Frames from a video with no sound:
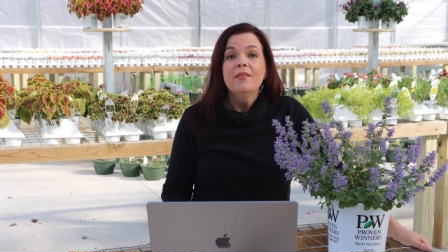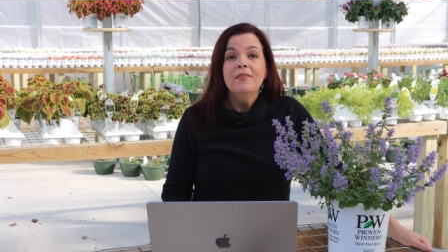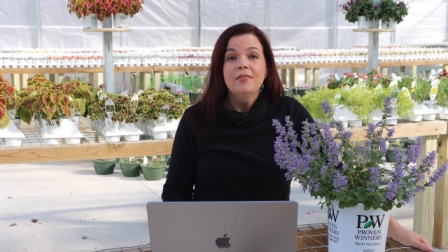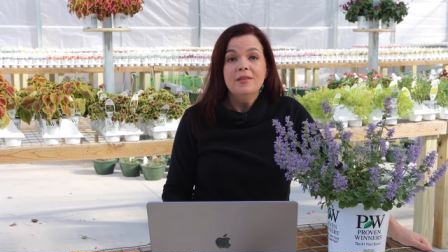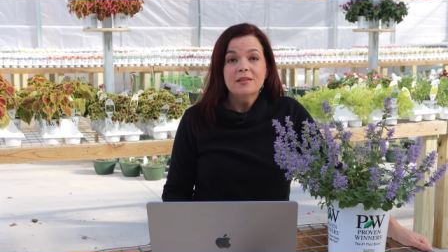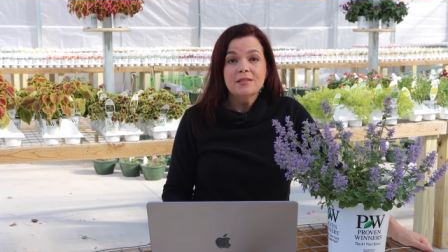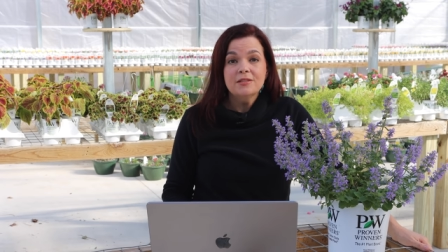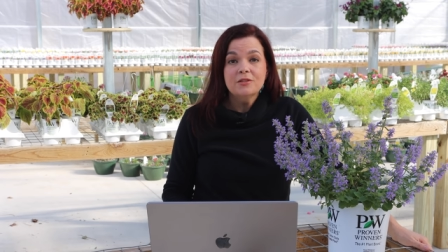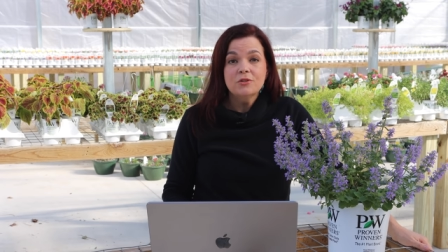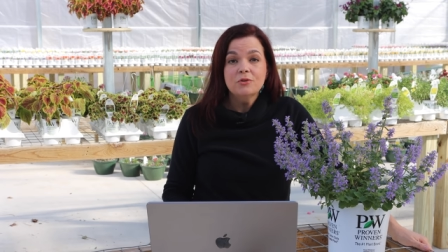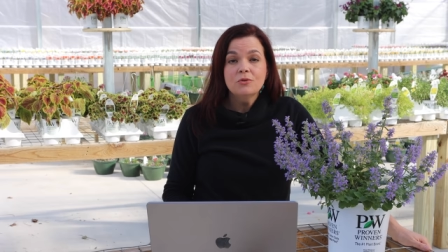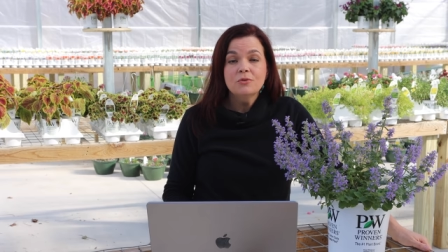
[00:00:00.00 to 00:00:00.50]

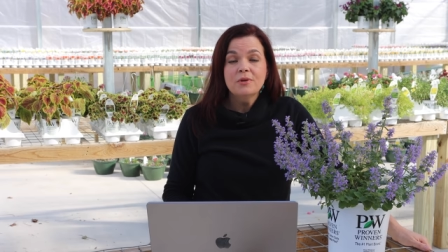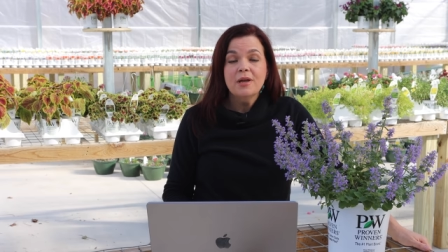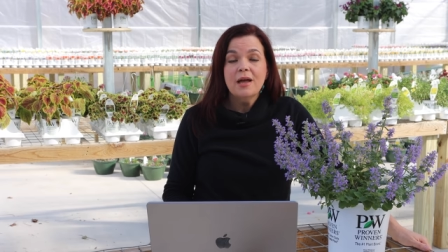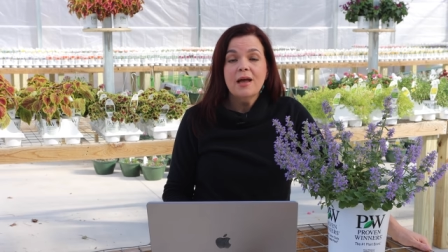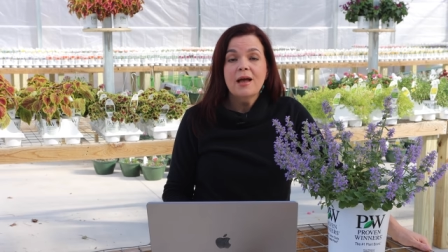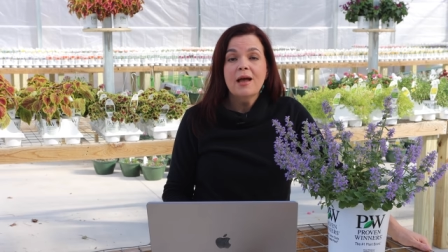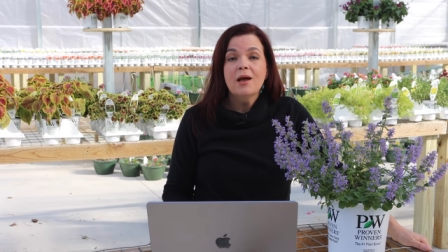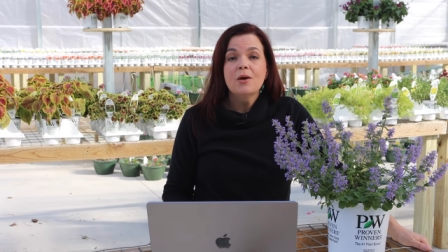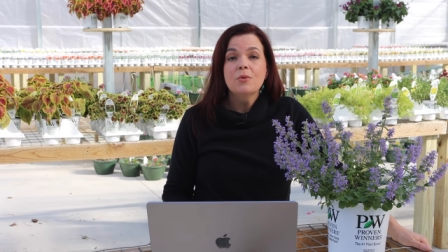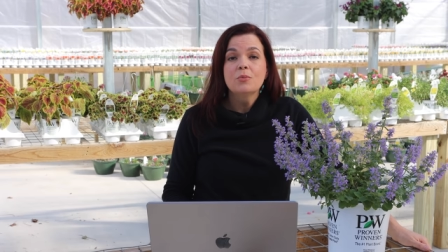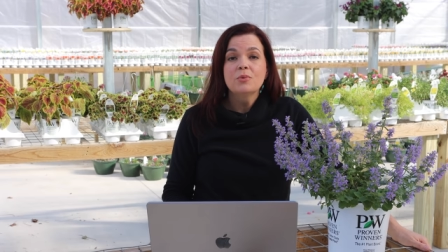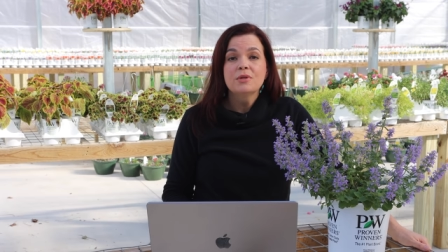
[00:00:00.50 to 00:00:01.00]
this little
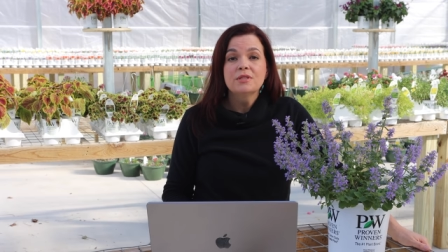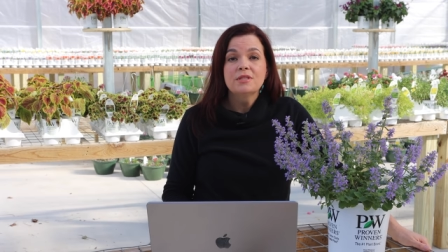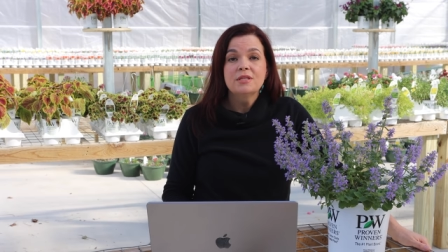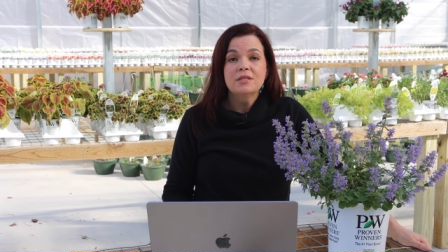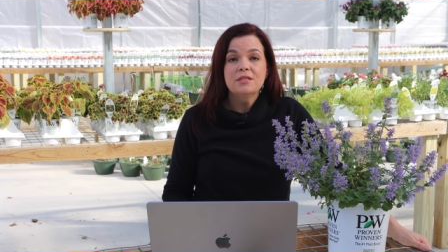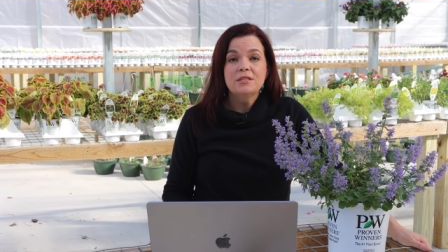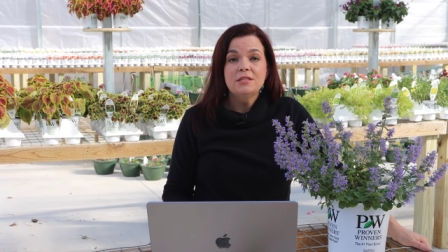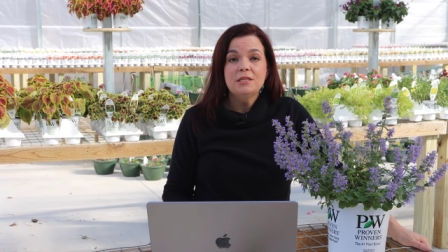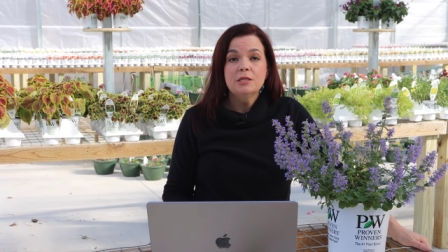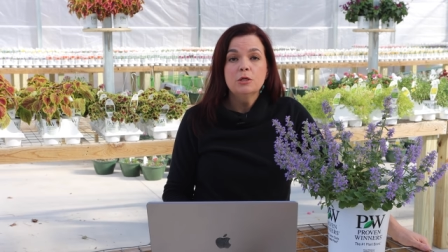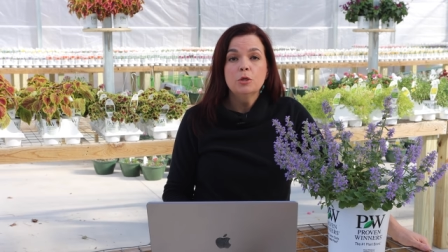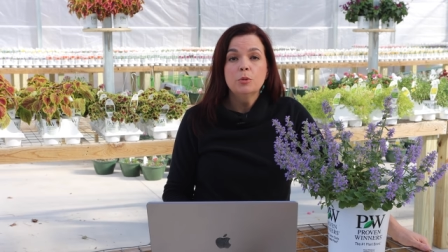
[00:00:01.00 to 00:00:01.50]
guy was
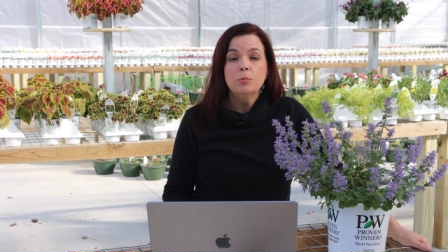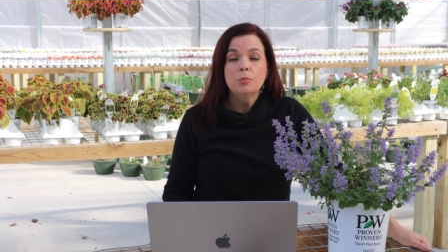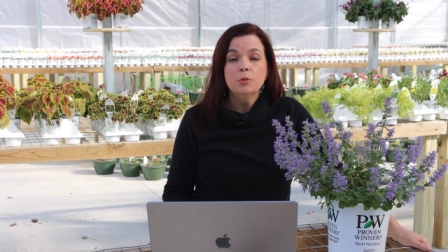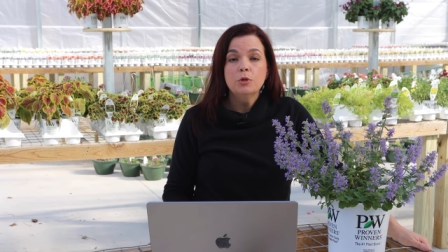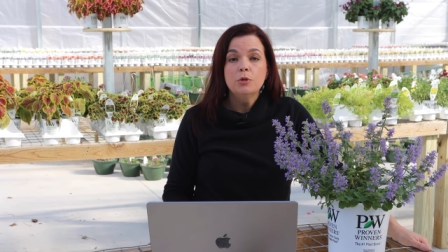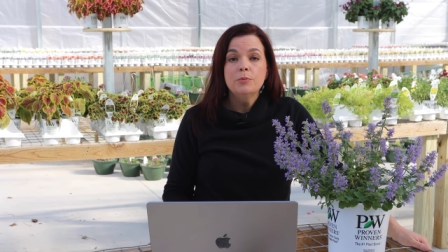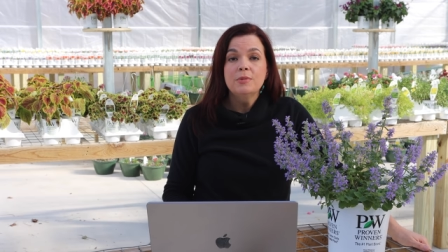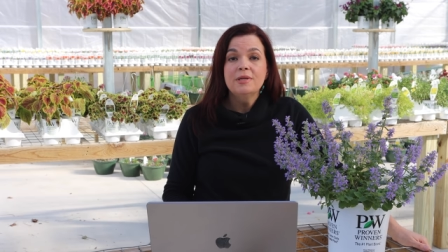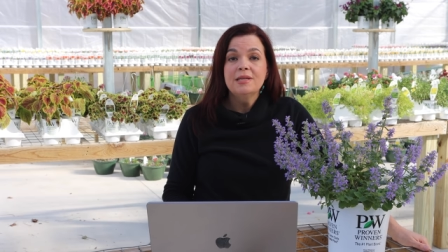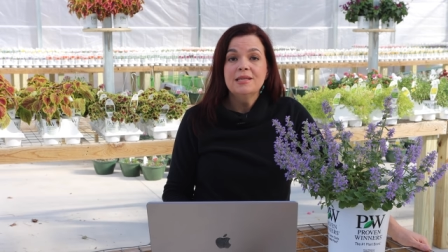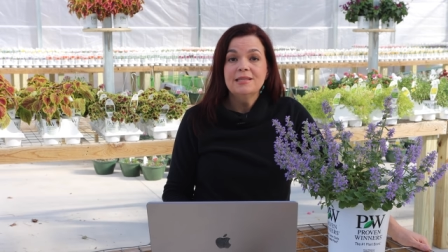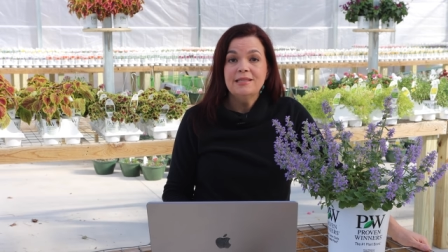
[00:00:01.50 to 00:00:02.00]
still
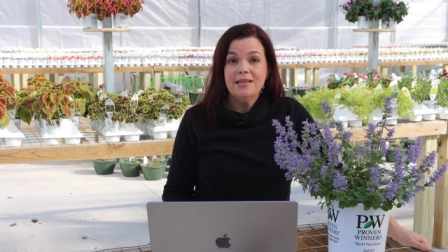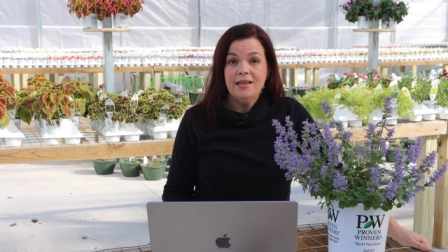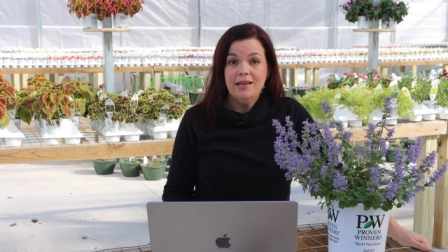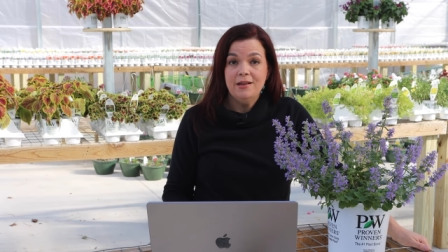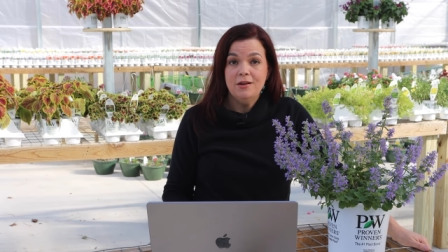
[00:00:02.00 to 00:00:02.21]
blooming its